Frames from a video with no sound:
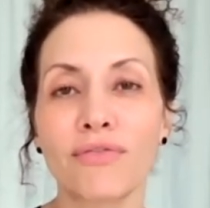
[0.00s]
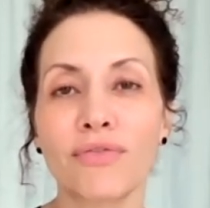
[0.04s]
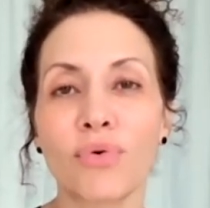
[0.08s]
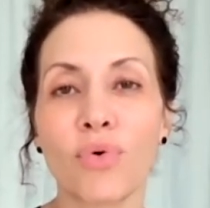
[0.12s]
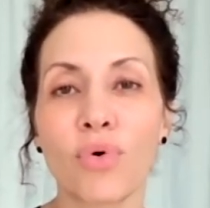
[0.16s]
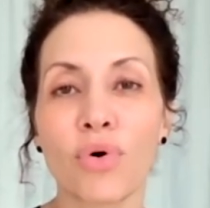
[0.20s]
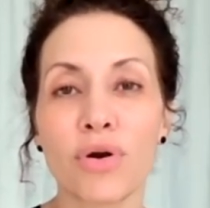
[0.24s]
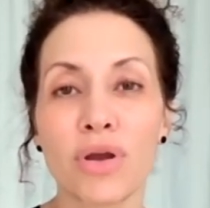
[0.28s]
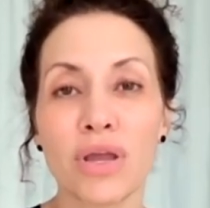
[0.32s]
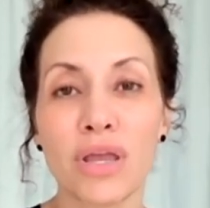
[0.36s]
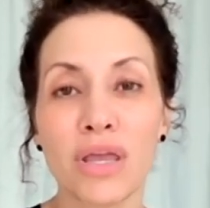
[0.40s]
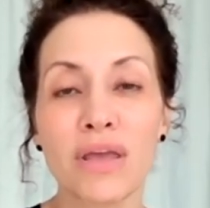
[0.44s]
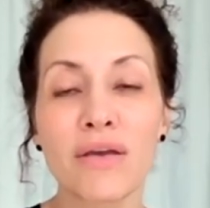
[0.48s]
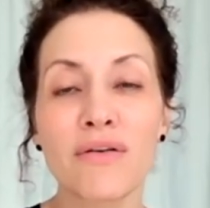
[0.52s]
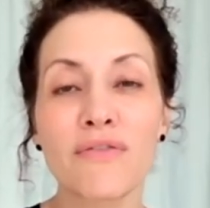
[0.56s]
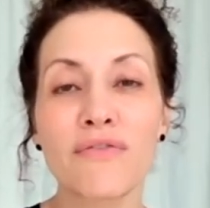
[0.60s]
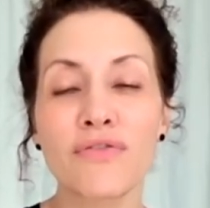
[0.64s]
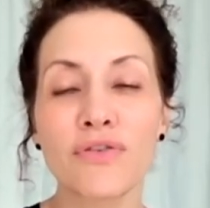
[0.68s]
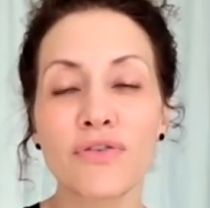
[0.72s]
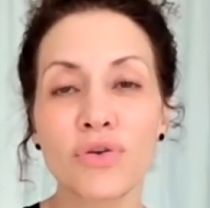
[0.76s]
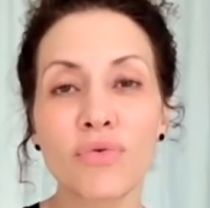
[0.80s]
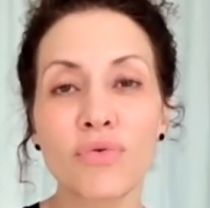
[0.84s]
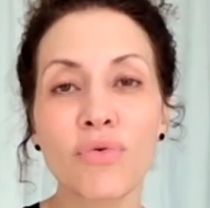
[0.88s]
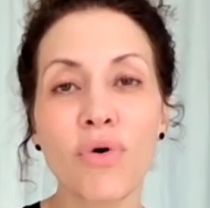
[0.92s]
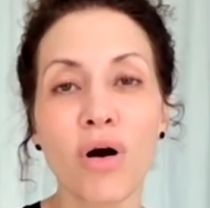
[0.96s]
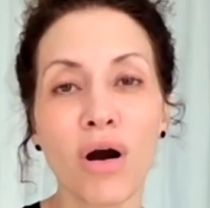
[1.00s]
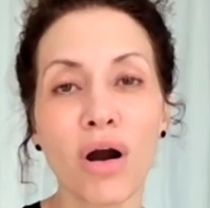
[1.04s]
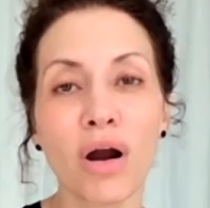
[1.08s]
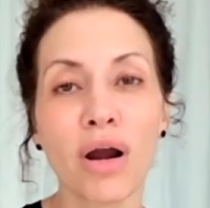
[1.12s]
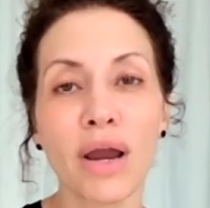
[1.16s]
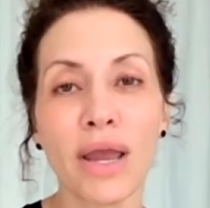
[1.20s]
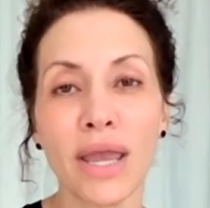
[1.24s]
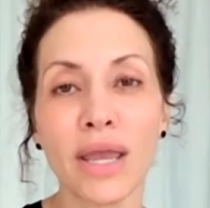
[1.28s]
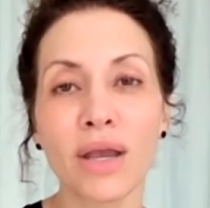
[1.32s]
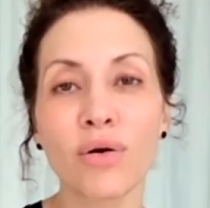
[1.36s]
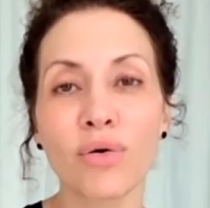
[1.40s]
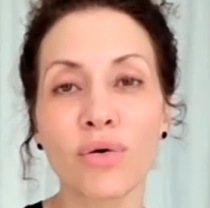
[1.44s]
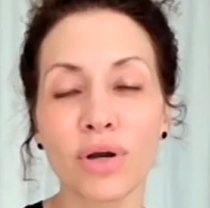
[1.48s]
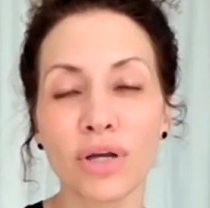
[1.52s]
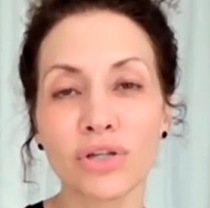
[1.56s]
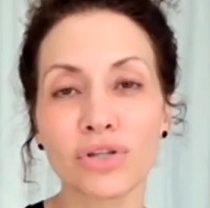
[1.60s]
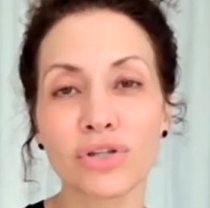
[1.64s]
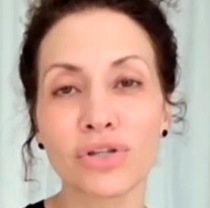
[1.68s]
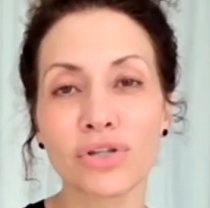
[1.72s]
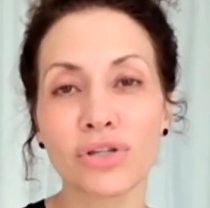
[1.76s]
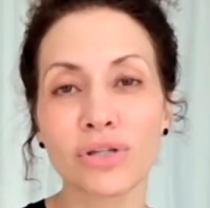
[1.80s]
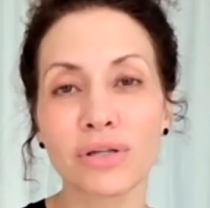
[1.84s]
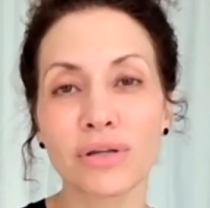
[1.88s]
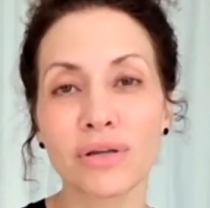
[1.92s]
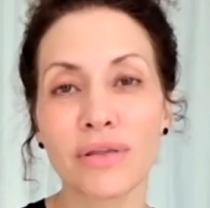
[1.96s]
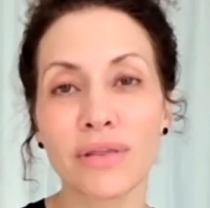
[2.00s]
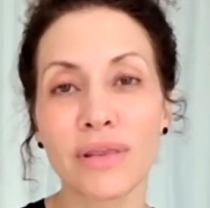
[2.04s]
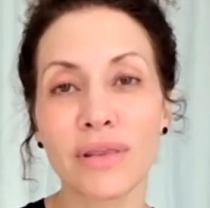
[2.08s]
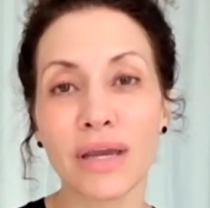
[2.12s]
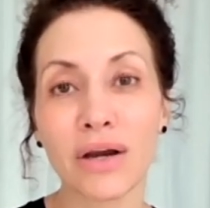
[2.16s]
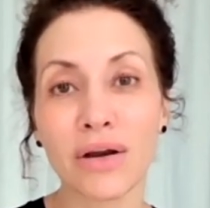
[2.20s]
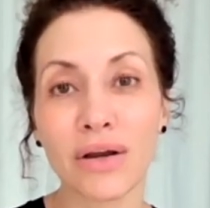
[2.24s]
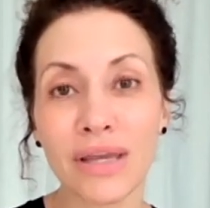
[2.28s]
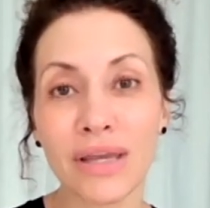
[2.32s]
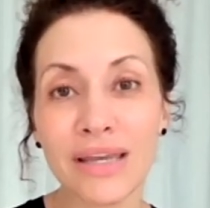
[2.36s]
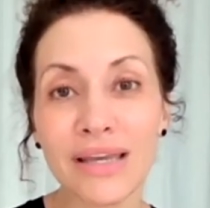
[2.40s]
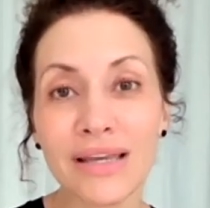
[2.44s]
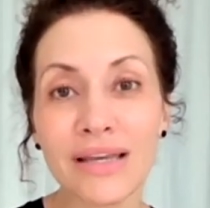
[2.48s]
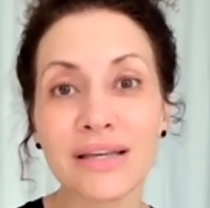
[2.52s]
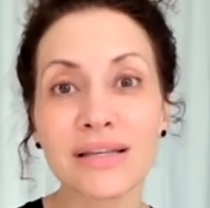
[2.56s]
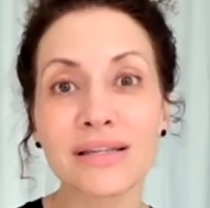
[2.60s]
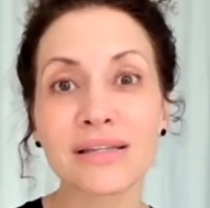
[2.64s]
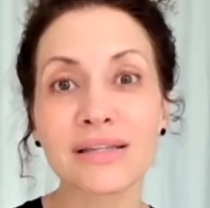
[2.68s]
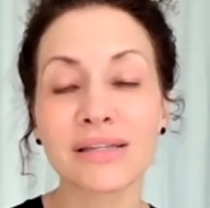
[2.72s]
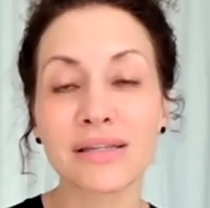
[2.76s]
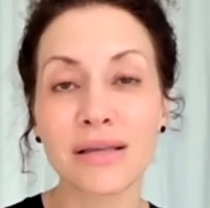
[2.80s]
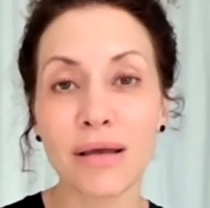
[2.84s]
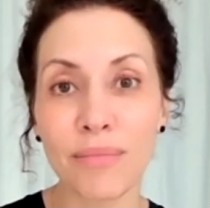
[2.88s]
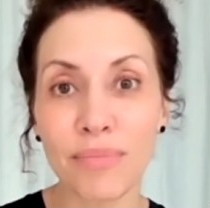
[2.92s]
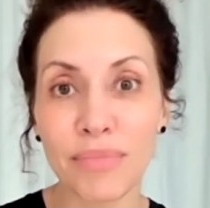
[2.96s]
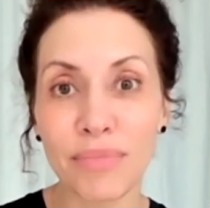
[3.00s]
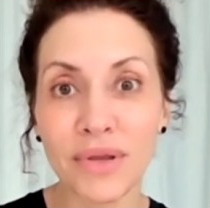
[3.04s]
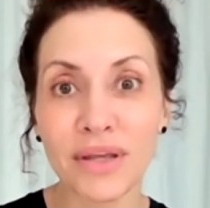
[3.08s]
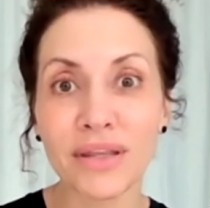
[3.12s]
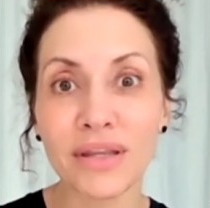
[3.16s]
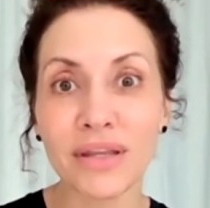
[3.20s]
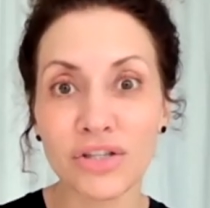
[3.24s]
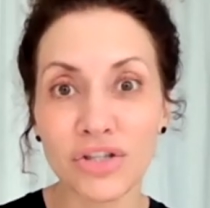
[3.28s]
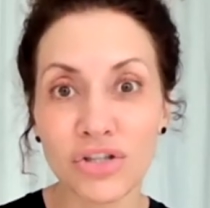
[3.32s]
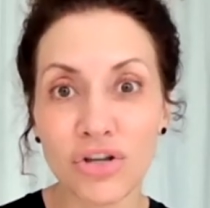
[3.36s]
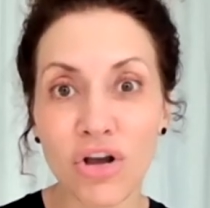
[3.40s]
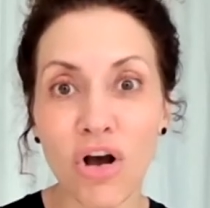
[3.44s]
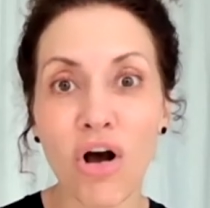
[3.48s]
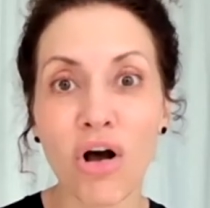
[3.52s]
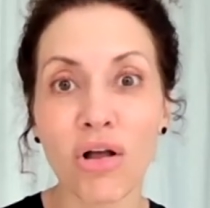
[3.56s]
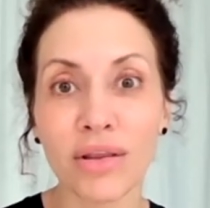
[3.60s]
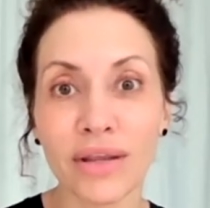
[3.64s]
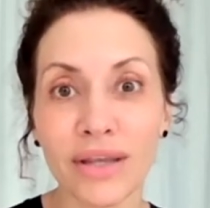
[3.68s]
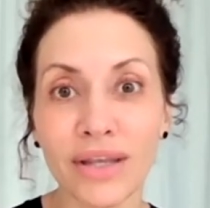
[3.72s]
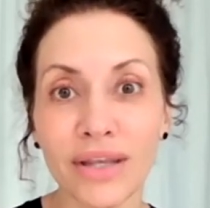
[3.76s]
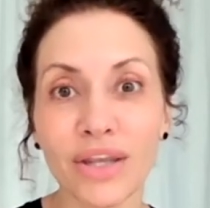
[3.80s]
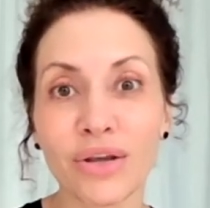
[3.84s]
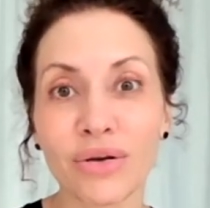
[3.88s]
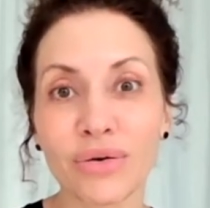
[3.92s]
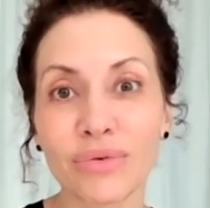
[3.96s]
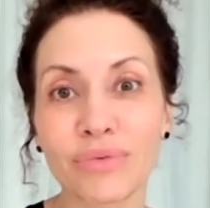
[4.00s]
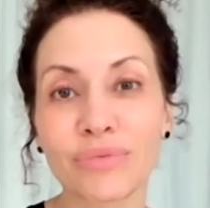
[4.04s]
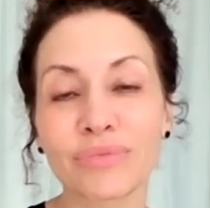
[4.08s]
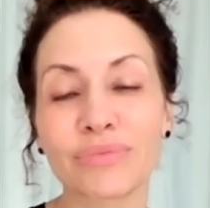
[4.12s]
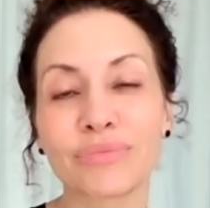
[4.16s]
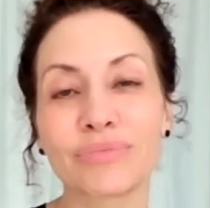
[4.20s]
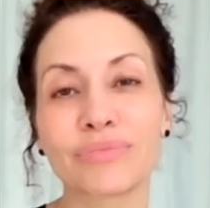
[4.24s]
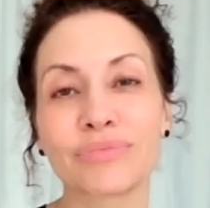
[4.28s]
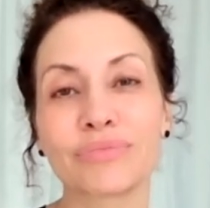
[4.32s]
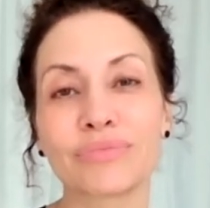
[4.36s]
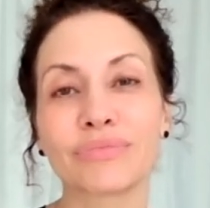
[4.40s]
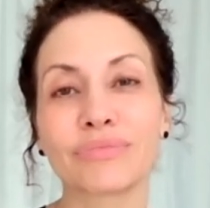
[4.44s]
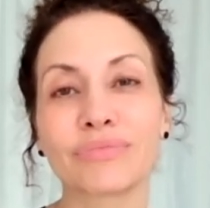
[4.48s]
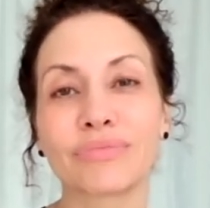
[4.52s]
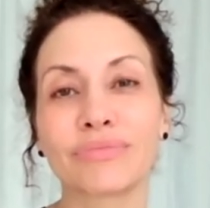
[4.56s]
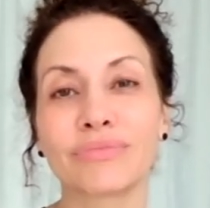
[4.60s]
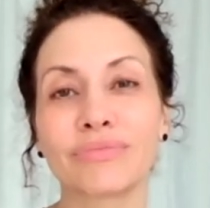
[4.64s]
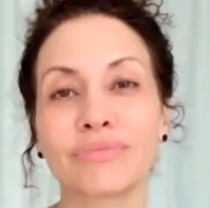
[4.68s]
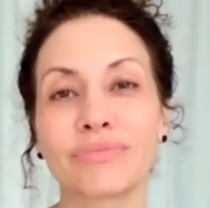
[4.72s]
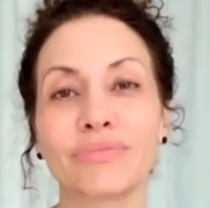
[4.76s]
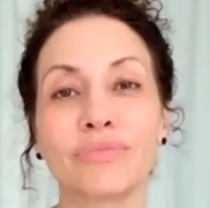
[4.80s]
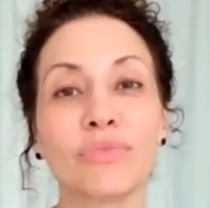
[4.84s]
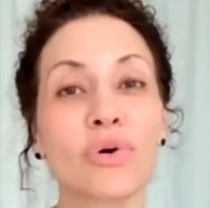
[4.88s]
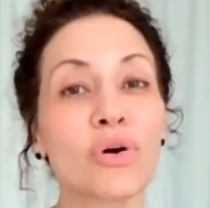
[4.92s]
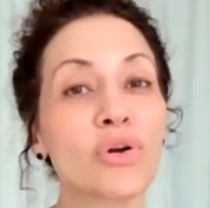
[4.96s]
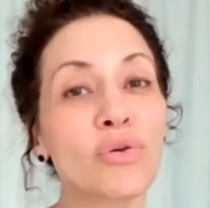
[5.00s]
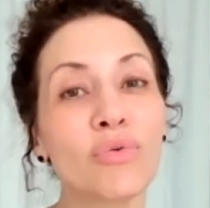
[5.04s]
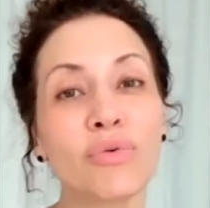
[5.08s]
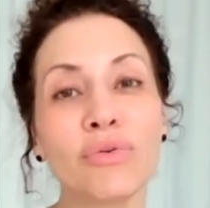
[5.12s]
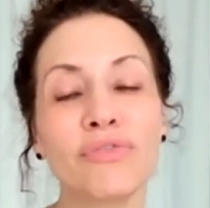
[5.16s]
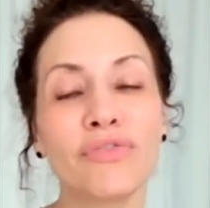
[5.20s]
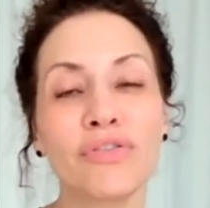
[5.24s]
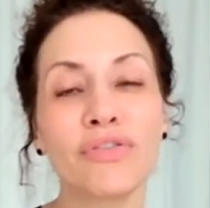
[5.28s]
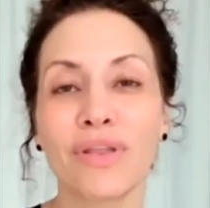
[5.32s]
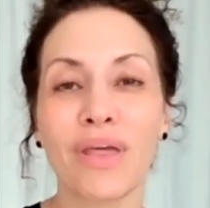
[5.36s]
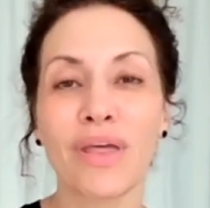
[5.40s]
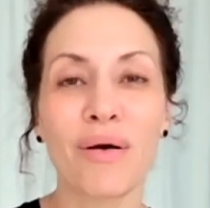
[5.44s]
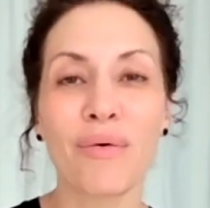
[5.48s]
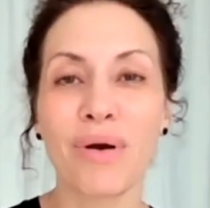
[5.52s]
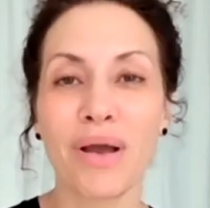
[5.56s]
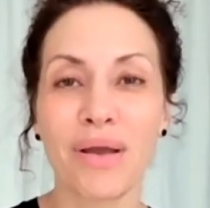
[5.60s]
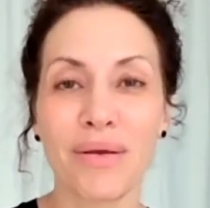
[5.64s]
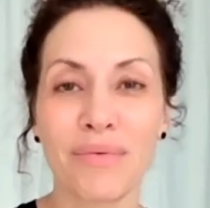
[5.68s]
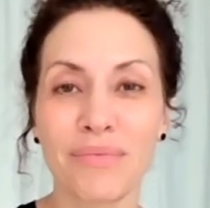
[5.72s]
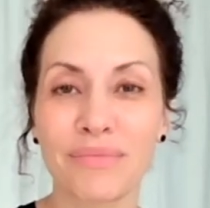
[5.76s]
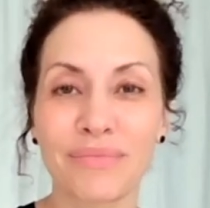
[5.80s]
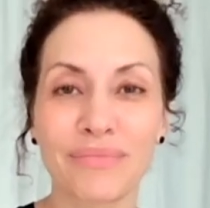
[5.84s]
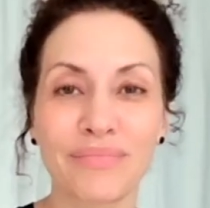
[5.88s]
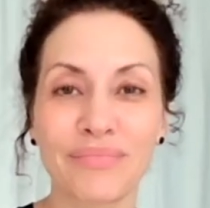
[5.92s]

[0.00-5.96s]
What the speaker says: or if you are anguished, there is something that's calling you, or you wouldn't feel that way.